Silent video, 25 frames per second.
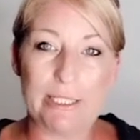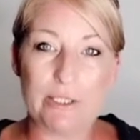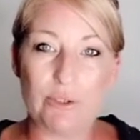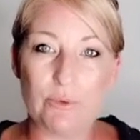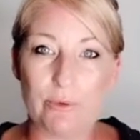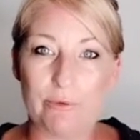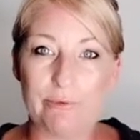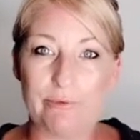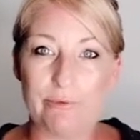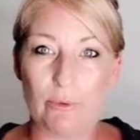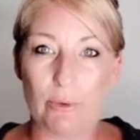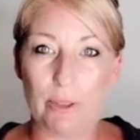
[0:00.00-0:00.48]
to
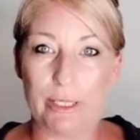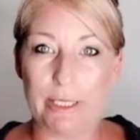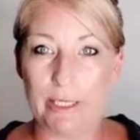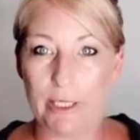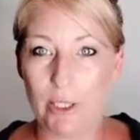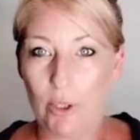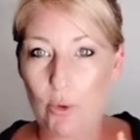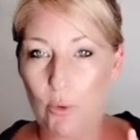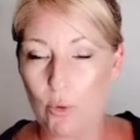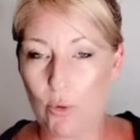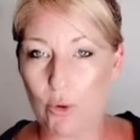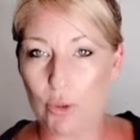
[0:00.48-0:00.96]
avoid
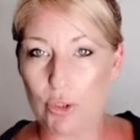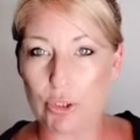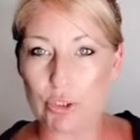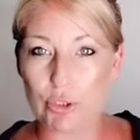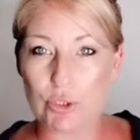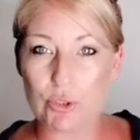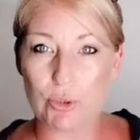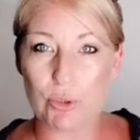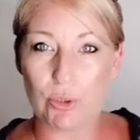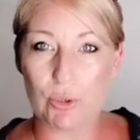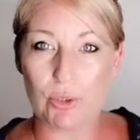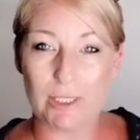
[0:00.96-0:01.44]
it or
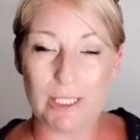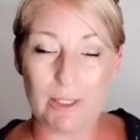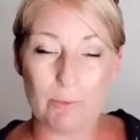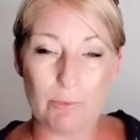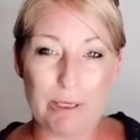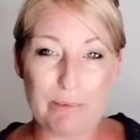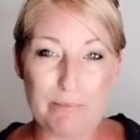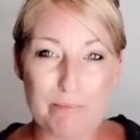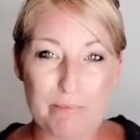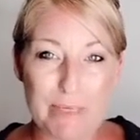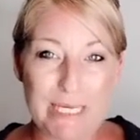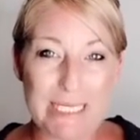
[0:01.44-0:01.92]
control it, we
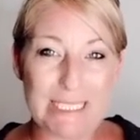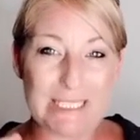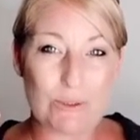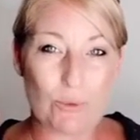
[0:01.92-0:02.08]
miss